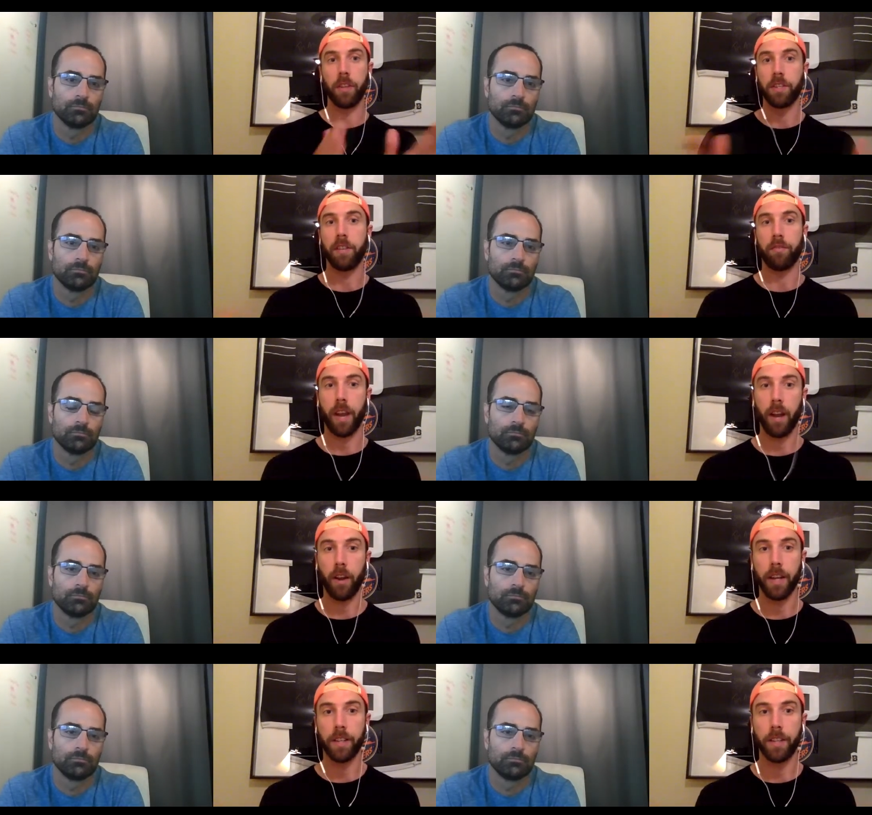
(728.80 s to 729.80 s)
Speaker 1: these different
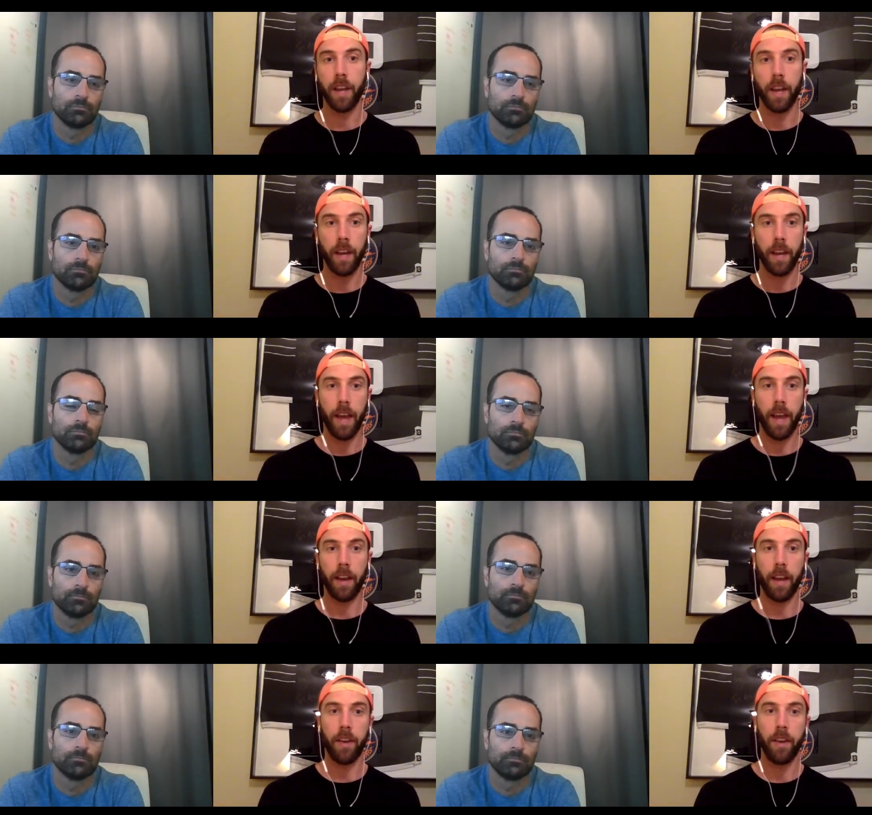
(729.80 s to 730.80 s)
areas
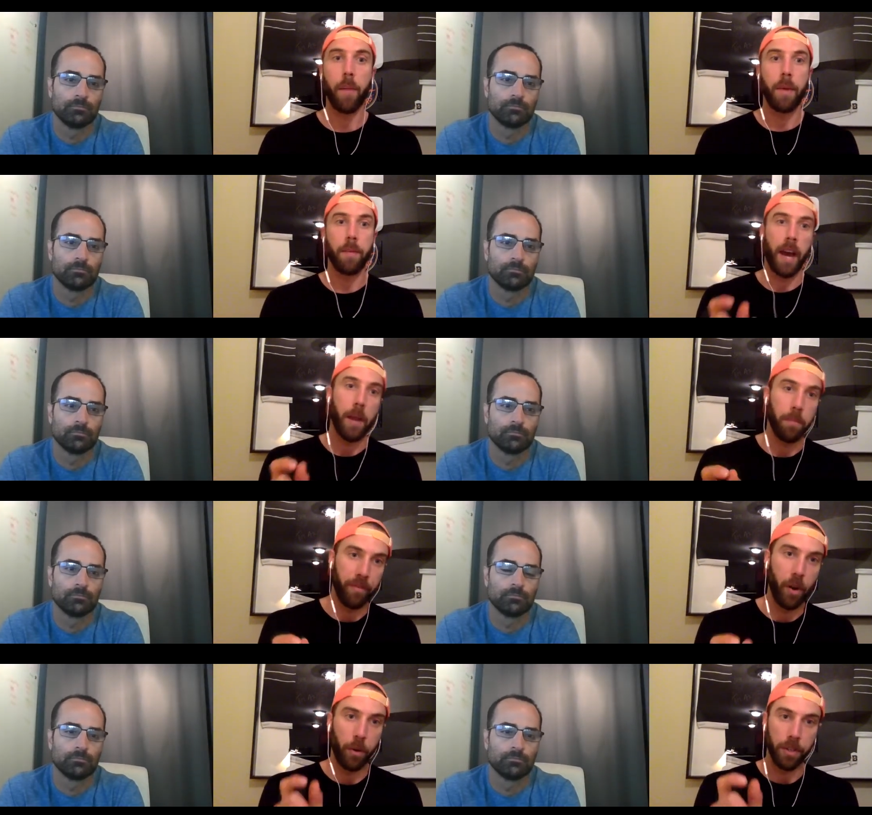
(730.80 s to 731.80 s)
and and not maybe hyper
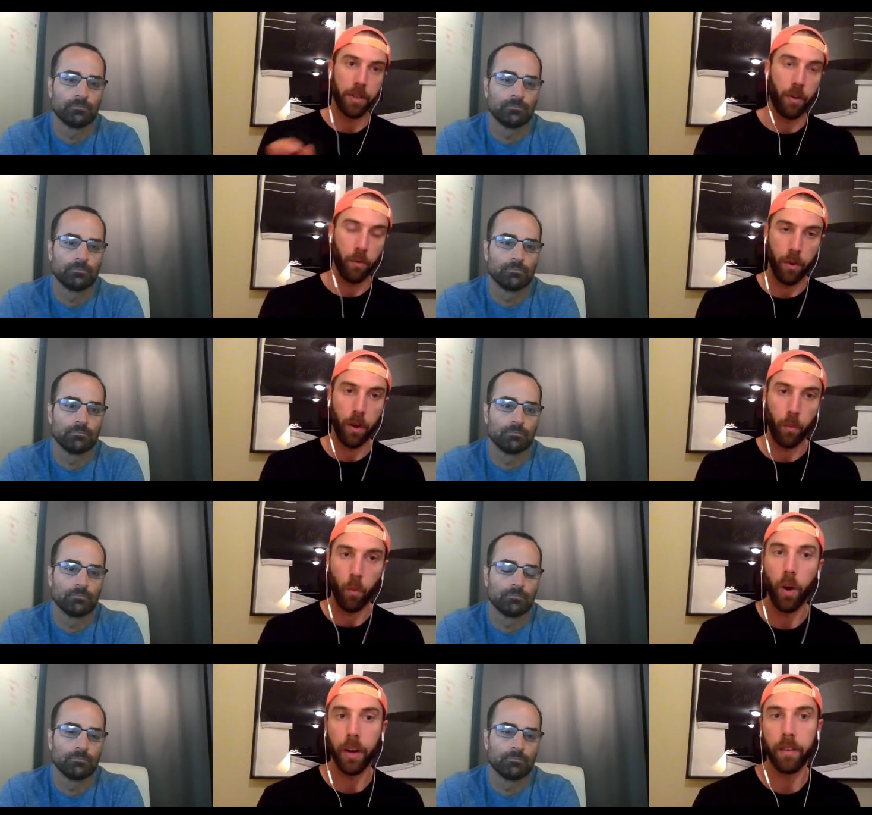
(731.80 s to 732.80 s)
focus on on
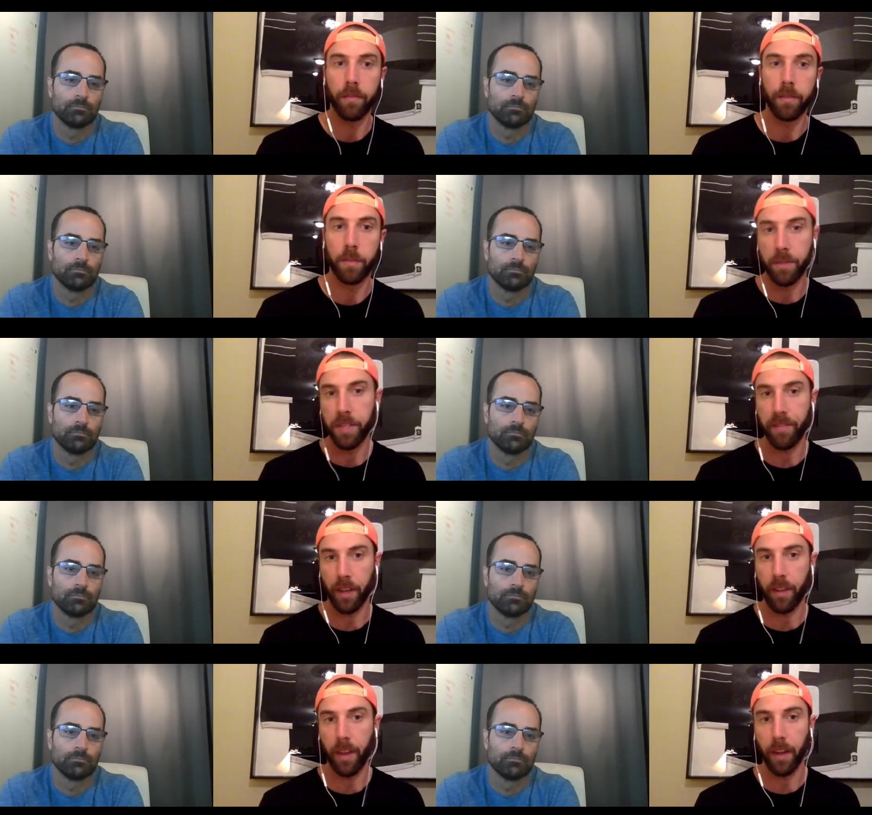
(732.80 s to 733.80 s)
one
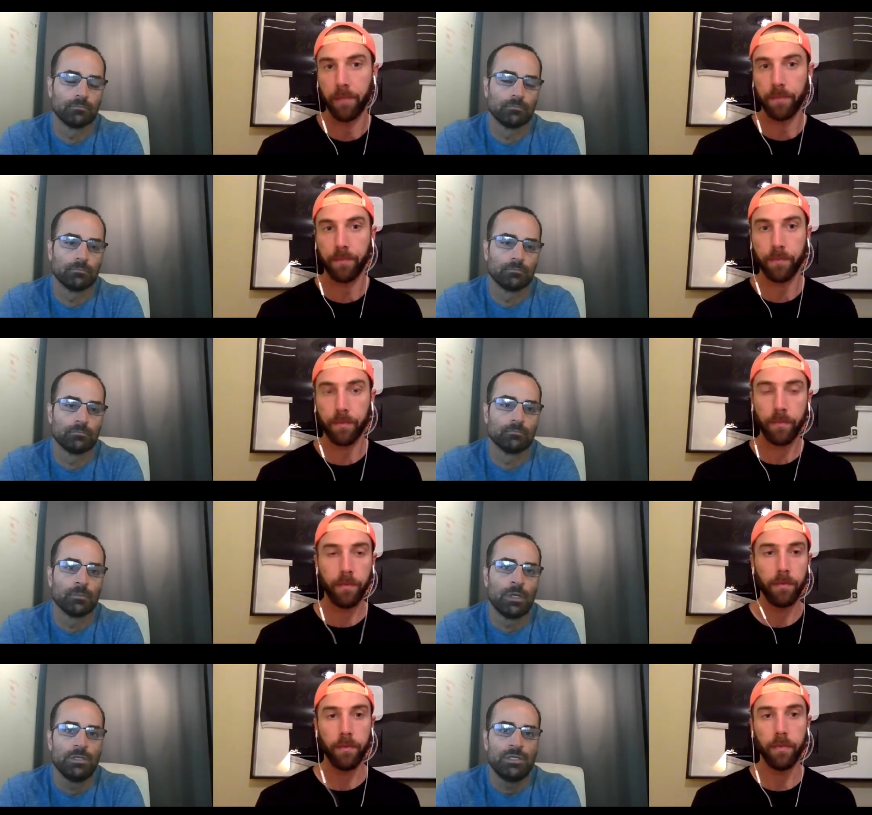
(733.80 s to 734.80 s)
specific thing
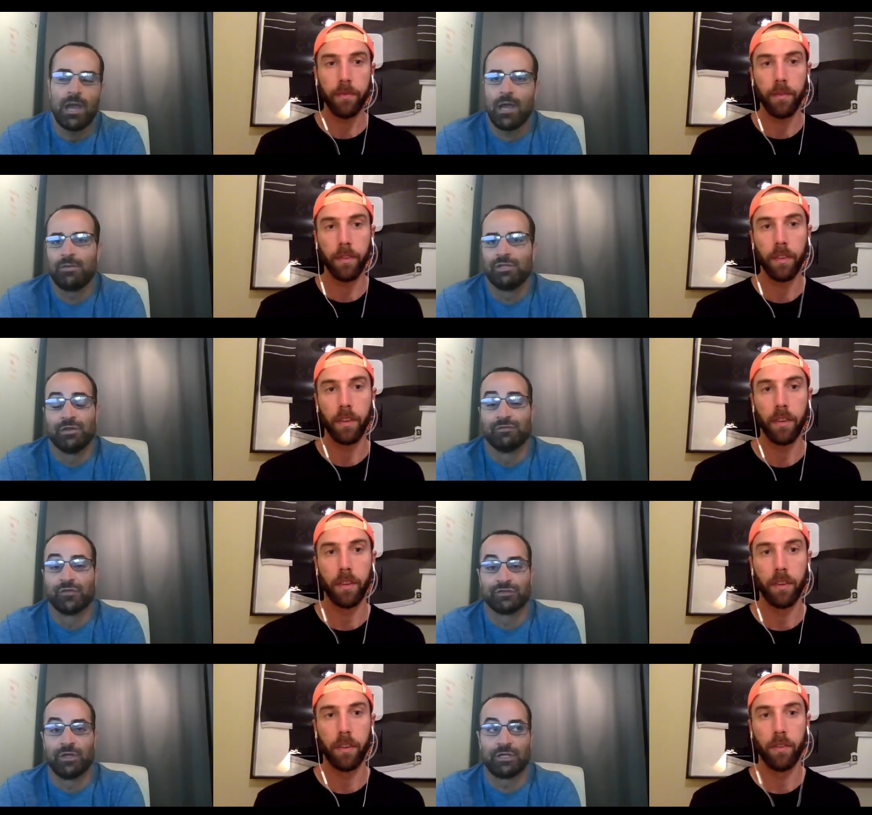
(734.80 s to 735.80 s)
Speaker 2: yeah, I mean, first
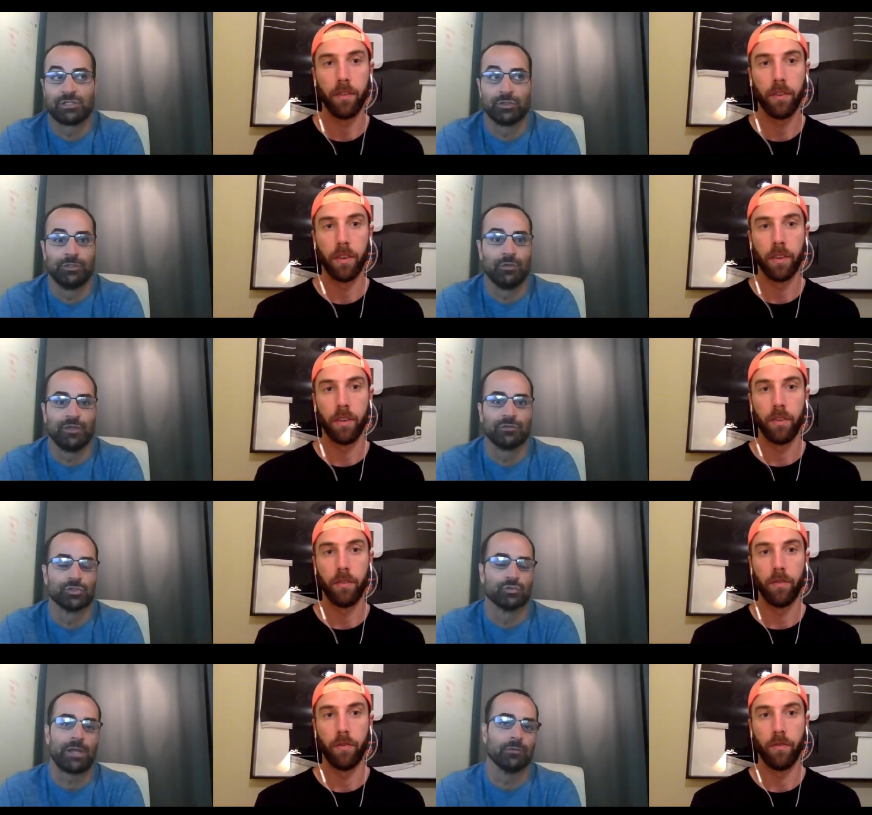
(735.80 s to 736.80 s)
of all, I certainly don't think there's
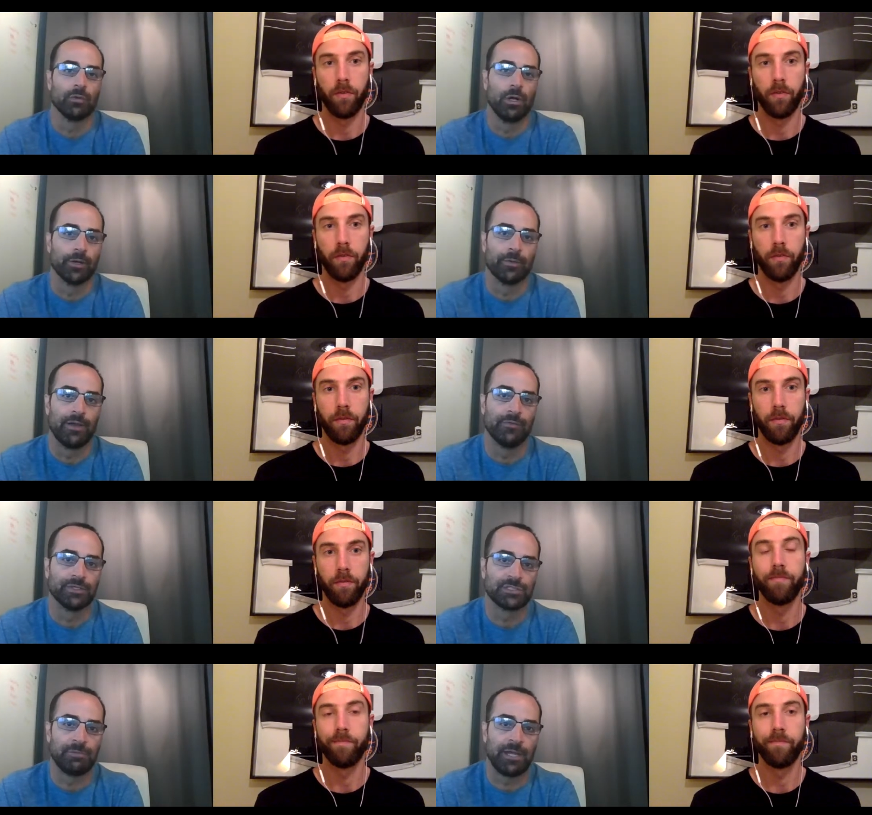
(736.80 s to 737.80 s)
right and wrong around
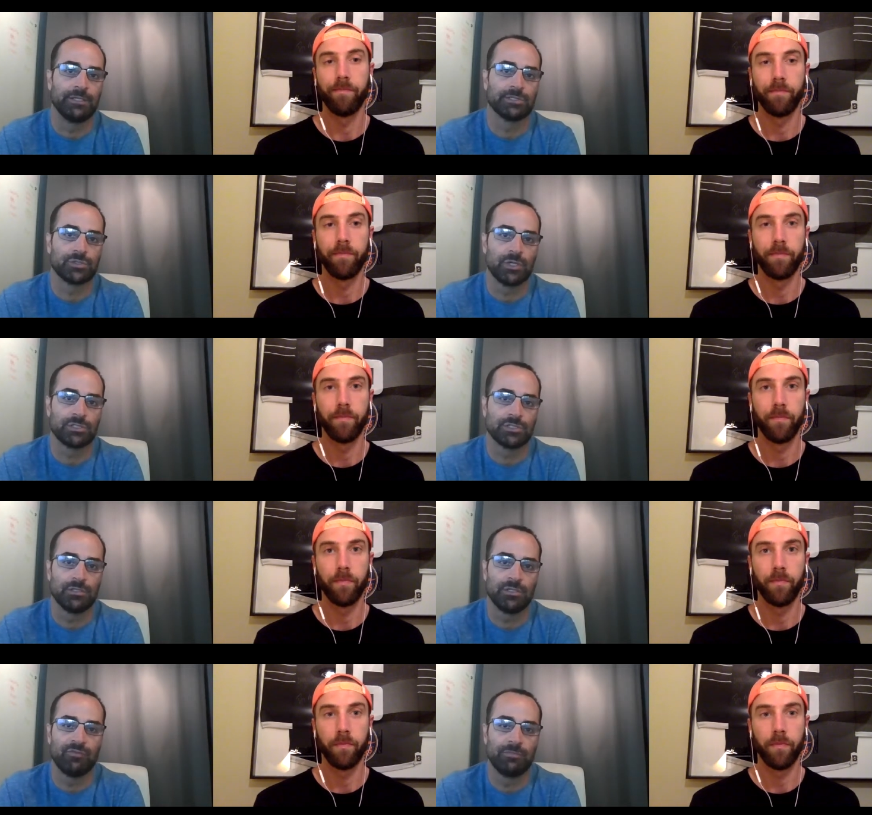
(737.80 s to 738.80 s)
this by any stretch, and
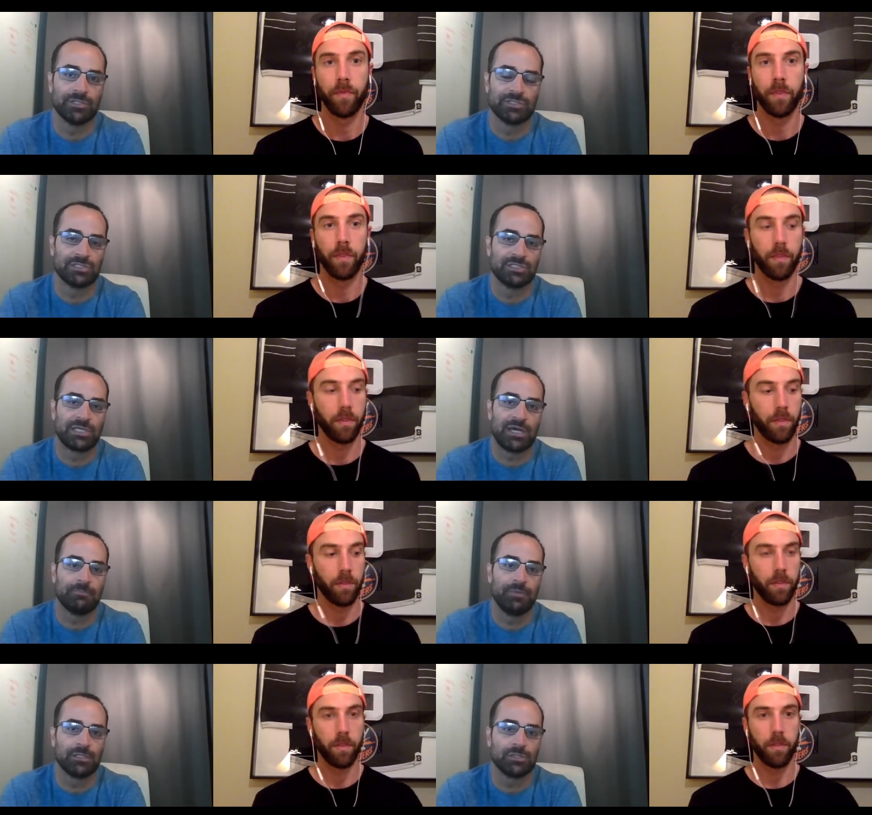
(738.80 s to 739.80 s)
every business has got to
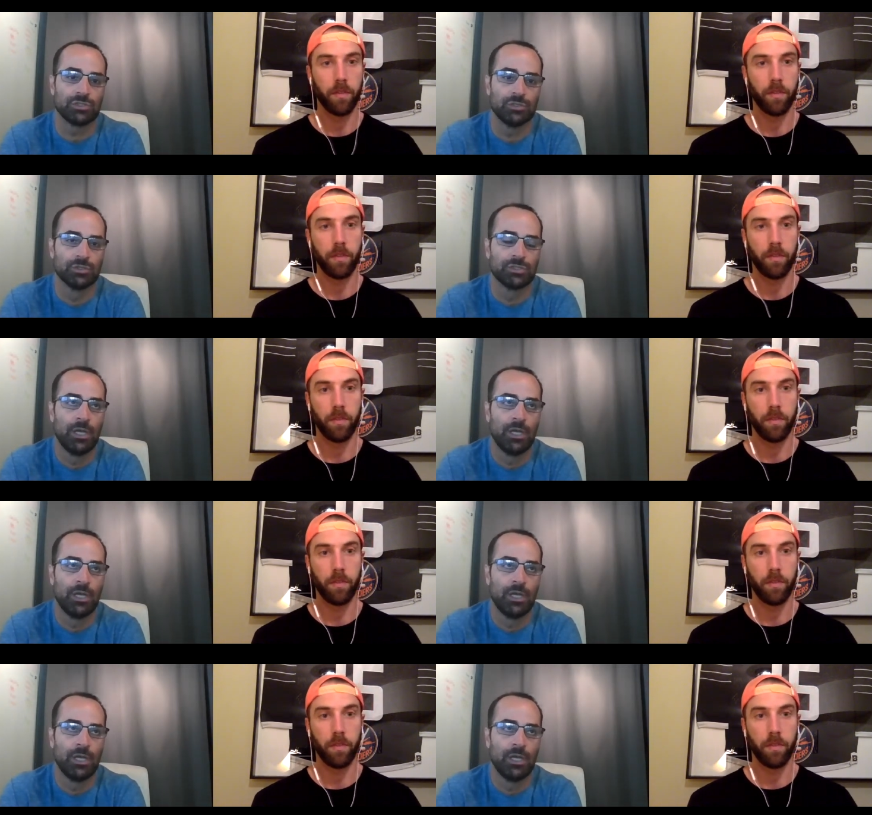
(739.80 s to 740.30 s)
pick and choose.